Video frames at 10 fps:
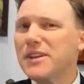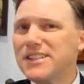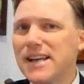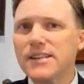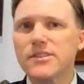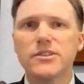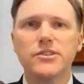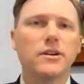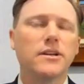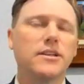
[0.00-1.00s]
taxes and
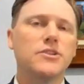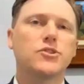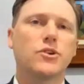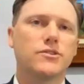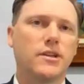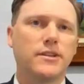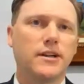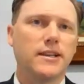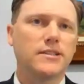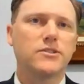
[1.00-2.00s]
your insurance on
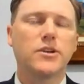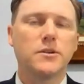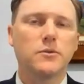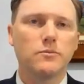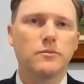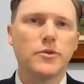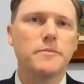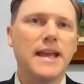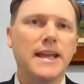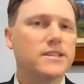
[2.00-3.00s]
there. That's still going to
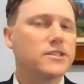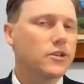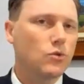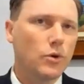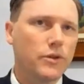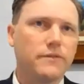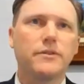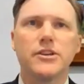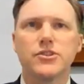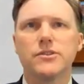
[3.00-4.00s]
remain, and it's going to grow with
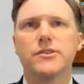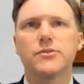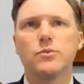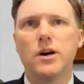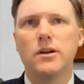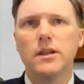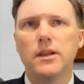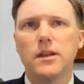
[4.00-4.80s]
inflation as well.